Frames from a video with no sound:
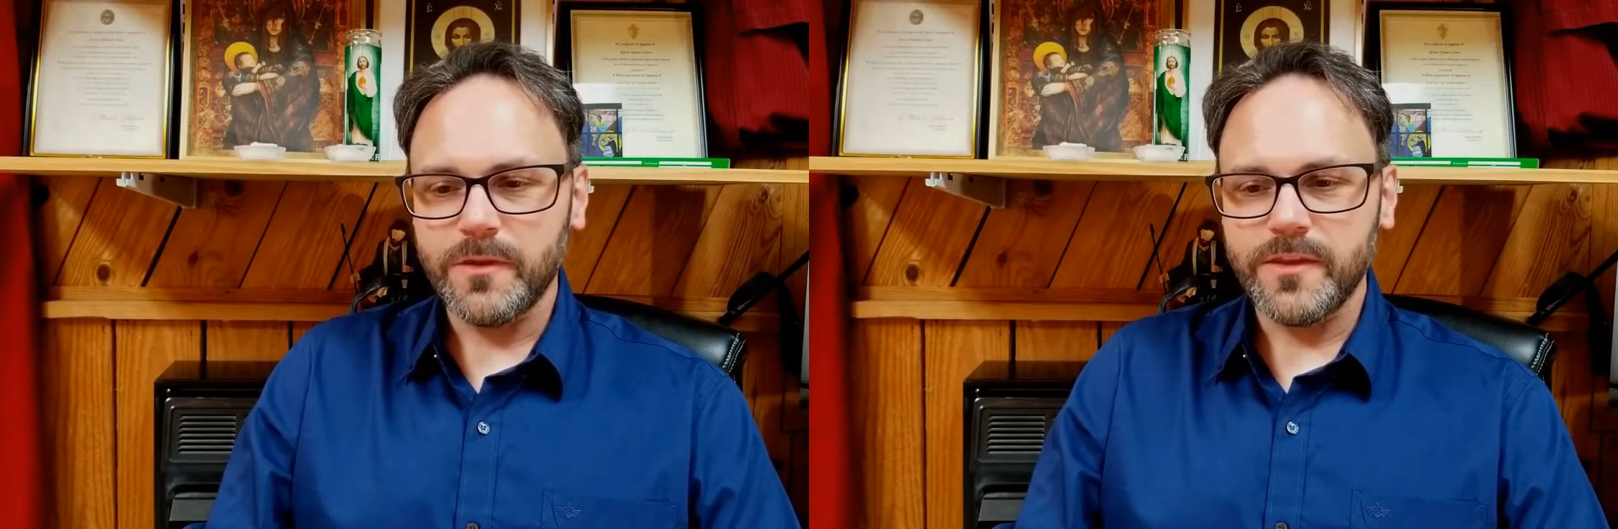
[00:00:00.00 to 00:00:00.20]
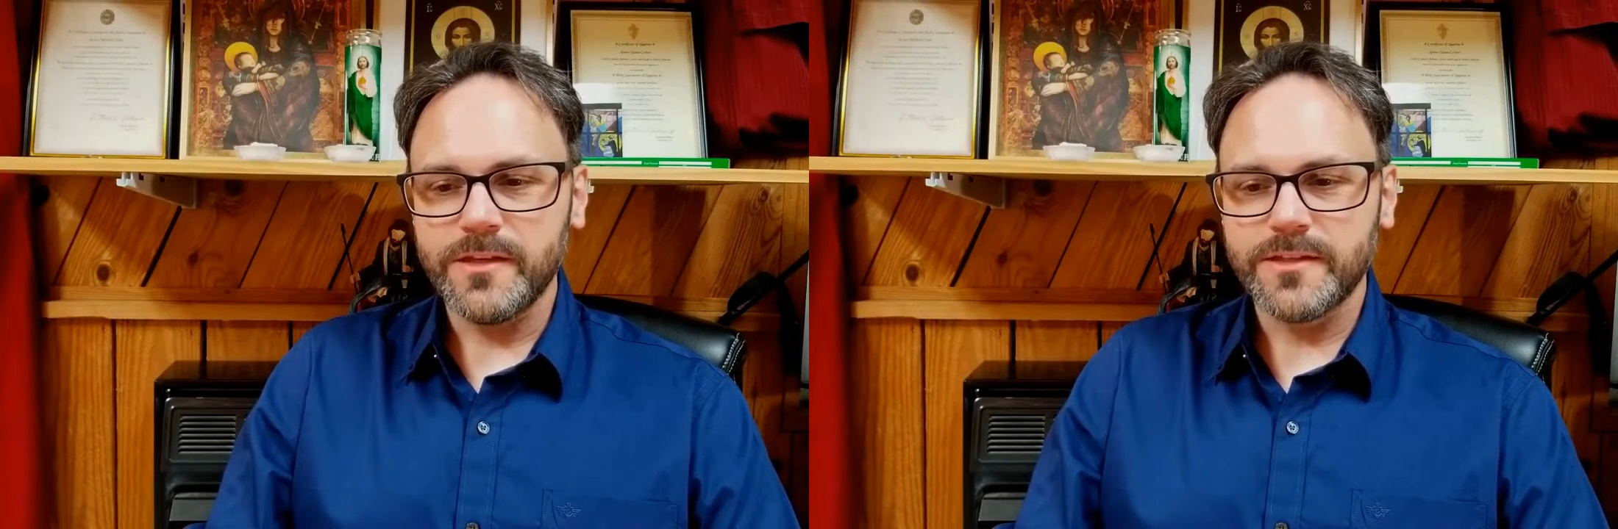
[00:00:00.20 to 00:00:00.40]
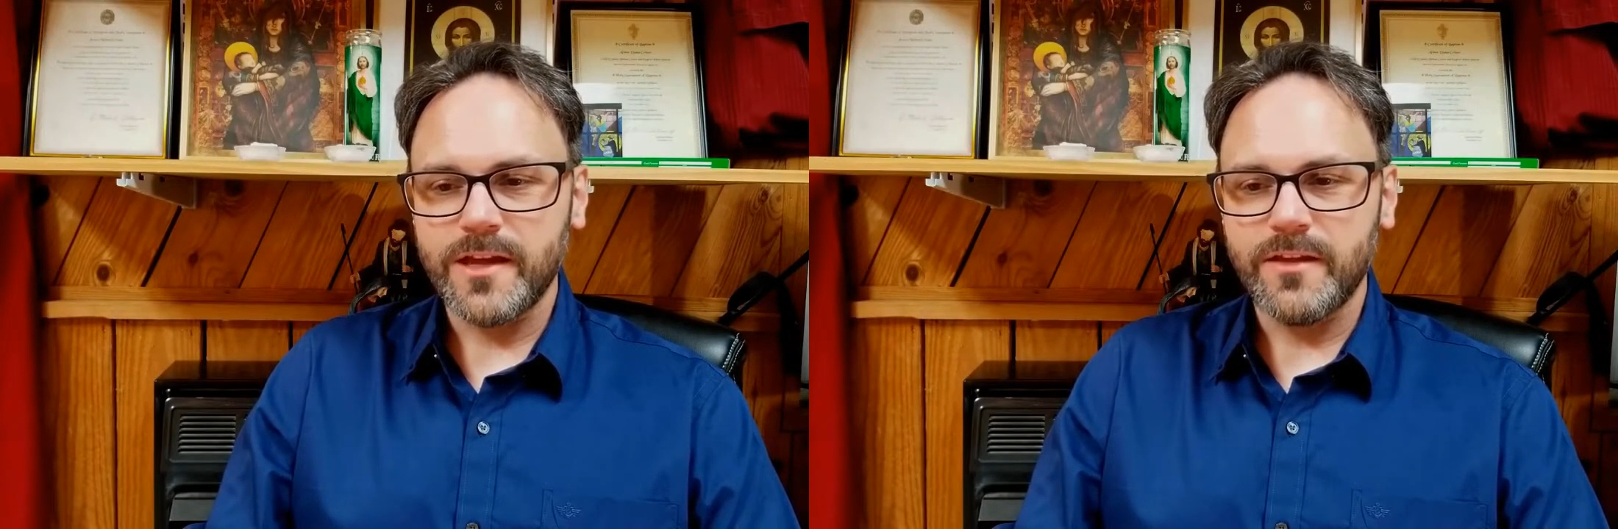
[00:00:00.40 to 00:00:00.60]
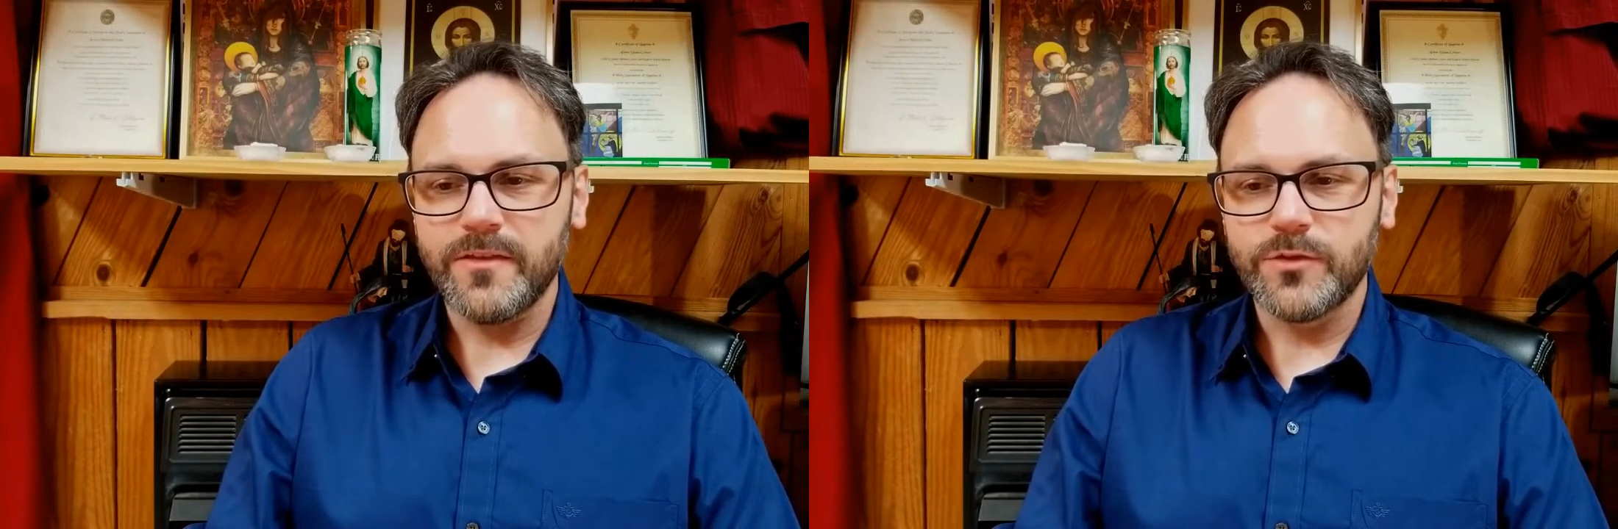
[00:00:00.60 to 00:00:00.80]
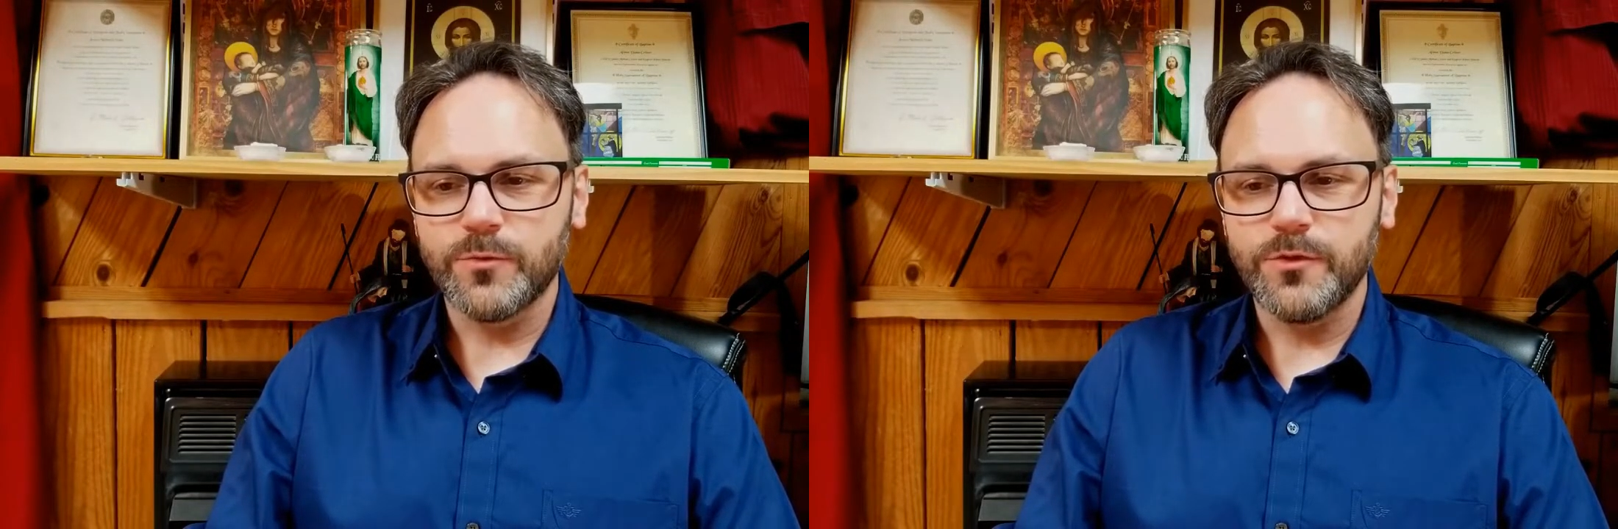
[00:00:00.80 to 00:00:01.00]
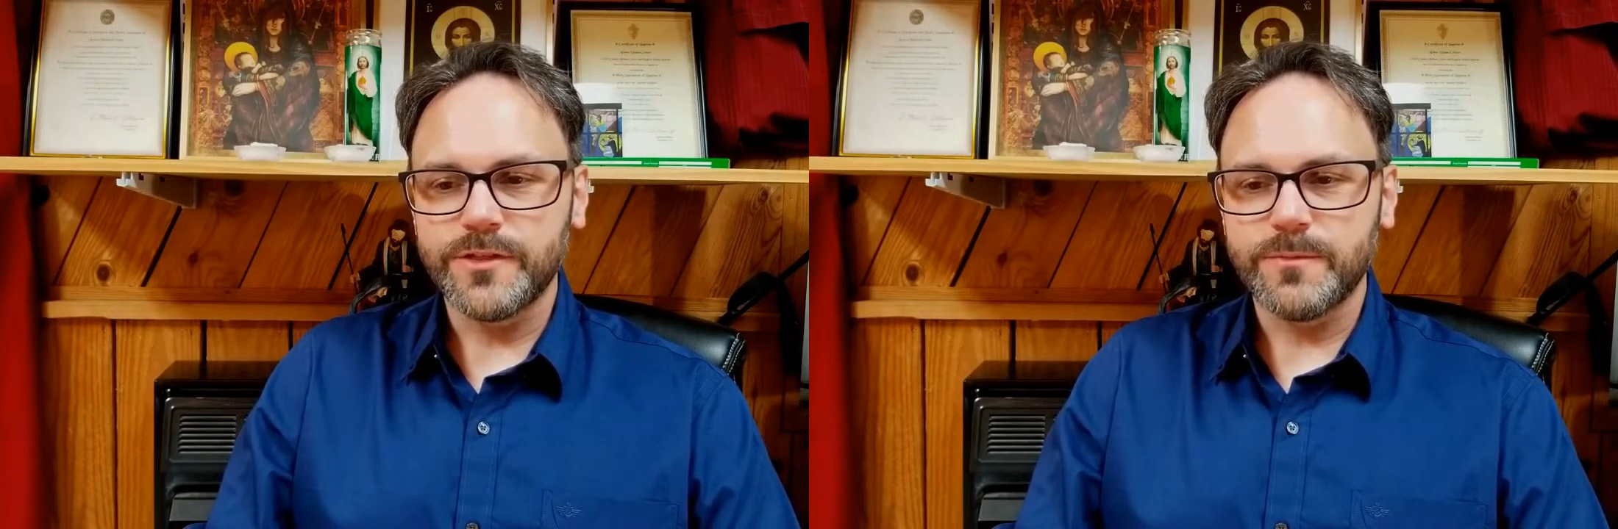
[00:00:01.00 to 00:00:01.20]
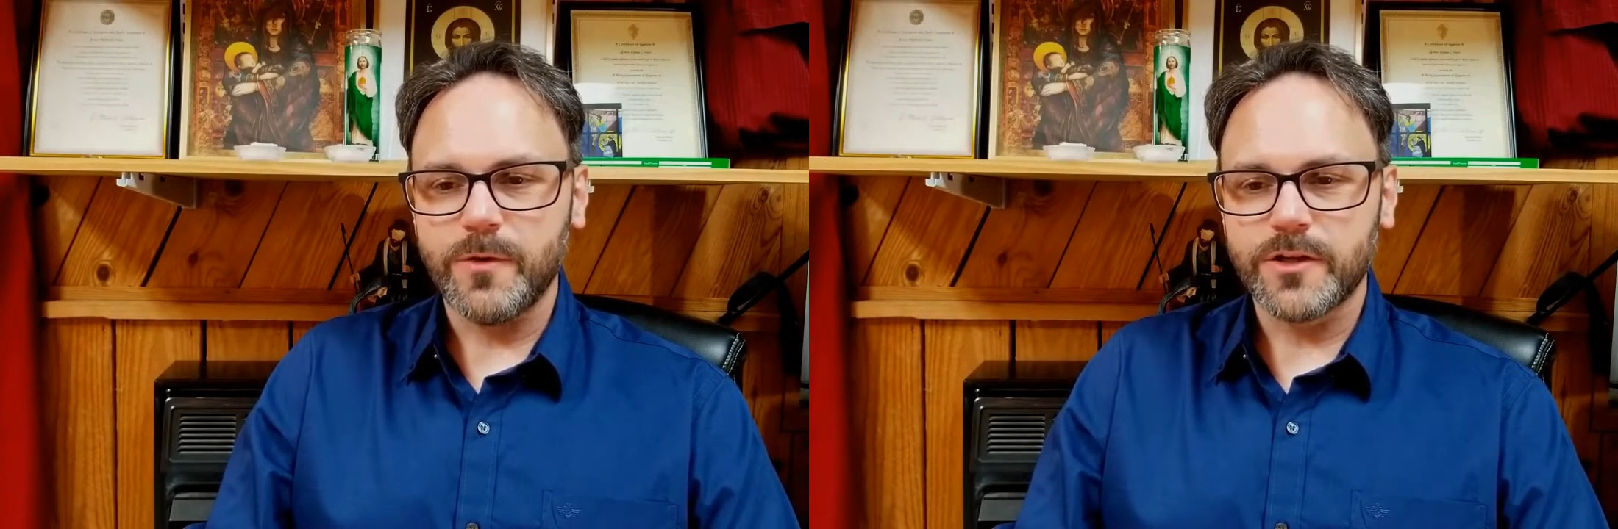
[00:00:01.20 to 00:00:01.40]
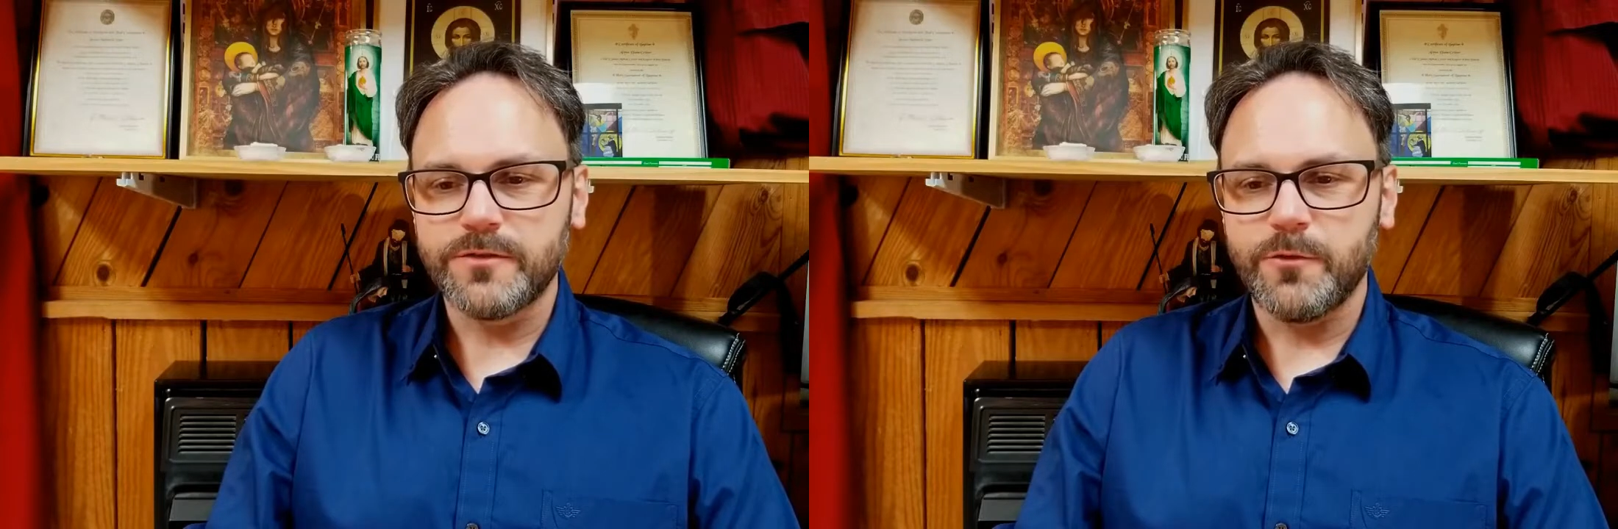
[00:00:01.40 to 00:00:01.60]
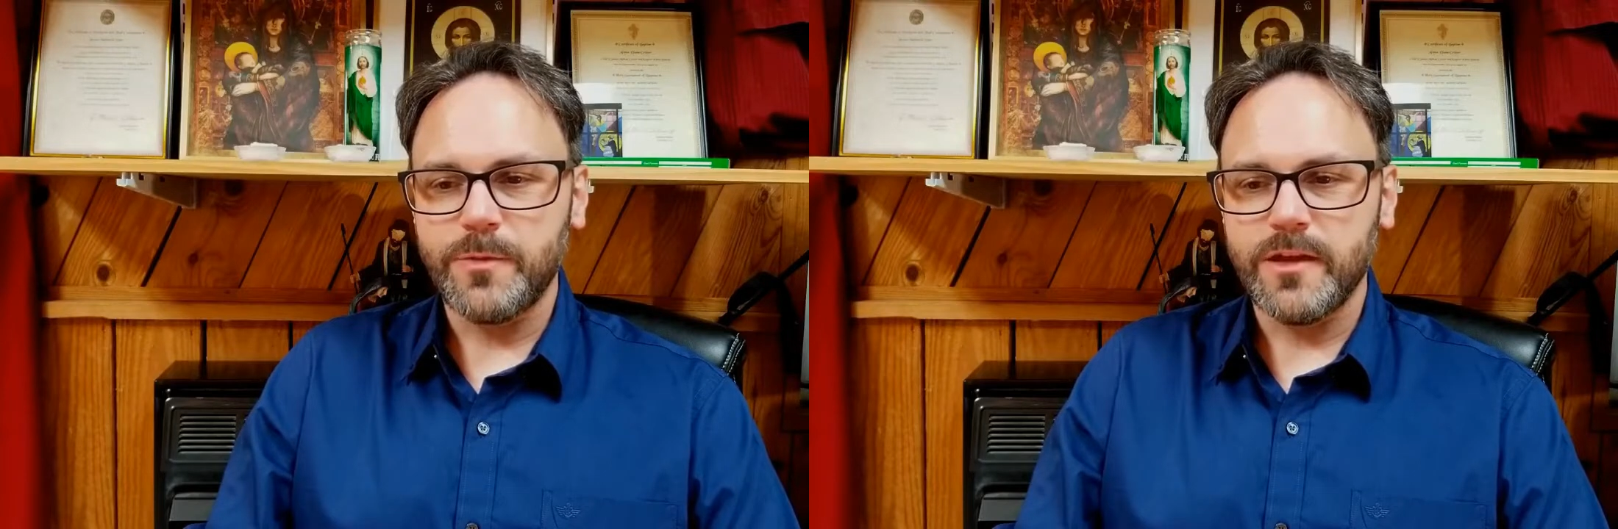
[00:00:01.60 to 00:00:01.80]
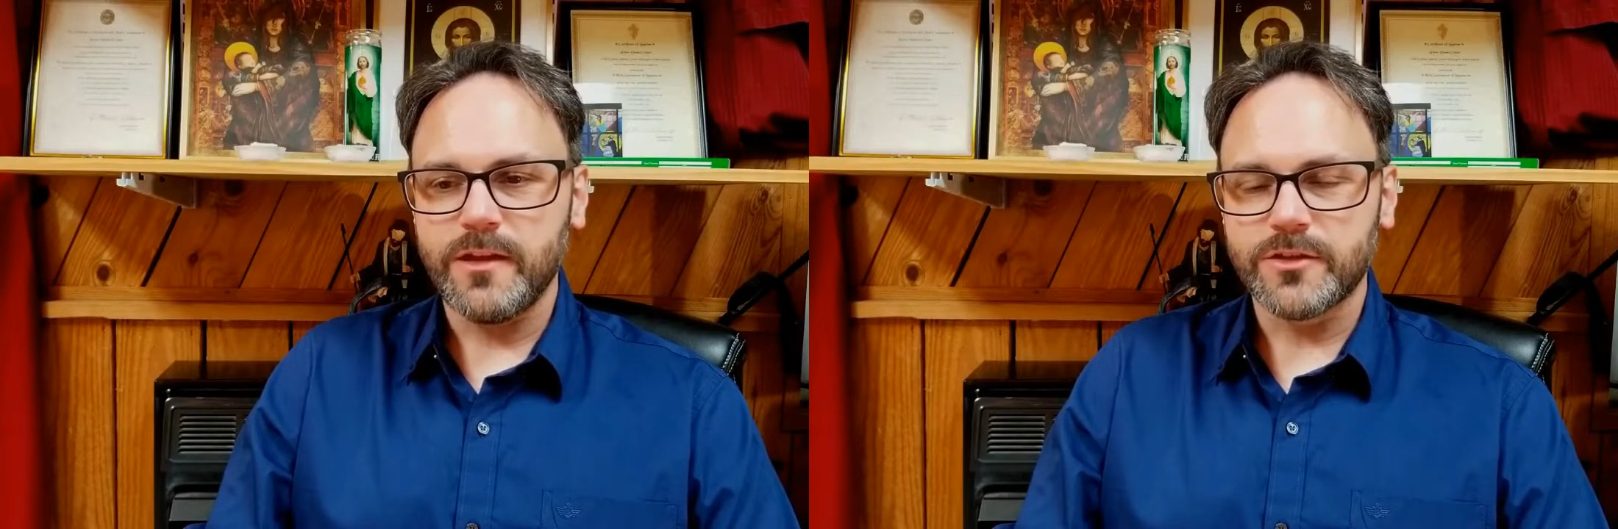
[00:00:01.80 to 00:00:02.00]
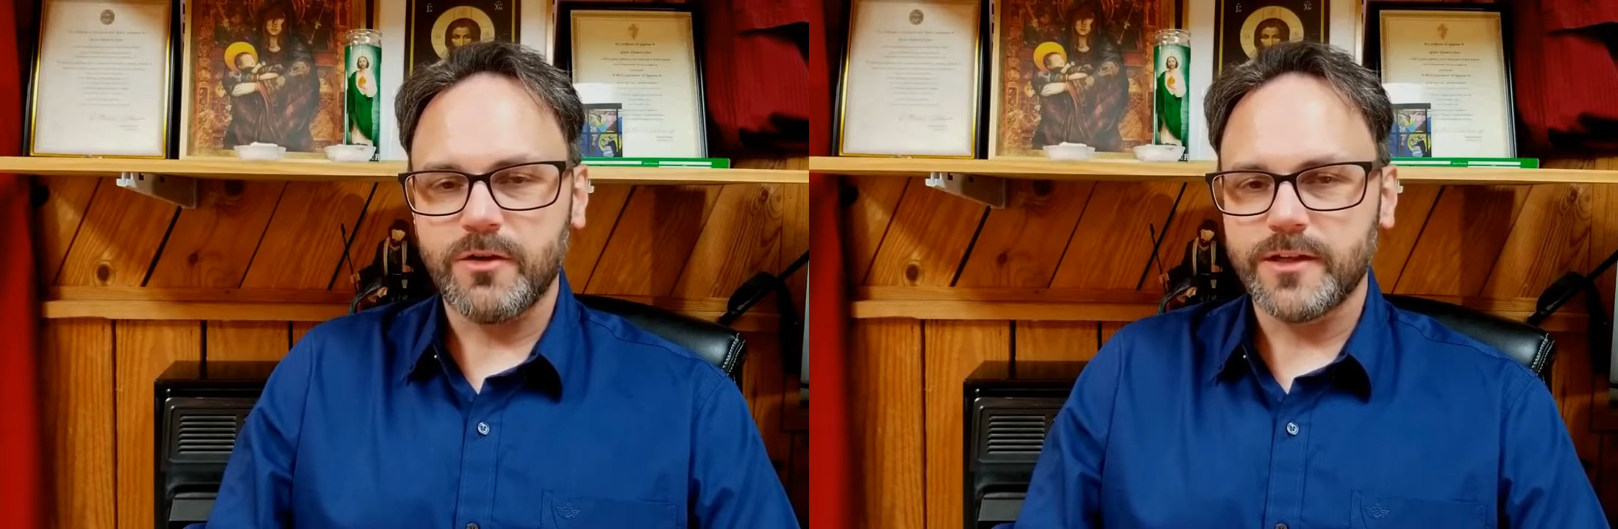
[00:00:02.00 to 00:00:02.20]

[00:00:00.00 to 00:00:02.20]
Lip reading: But these rules, these marks of obedience,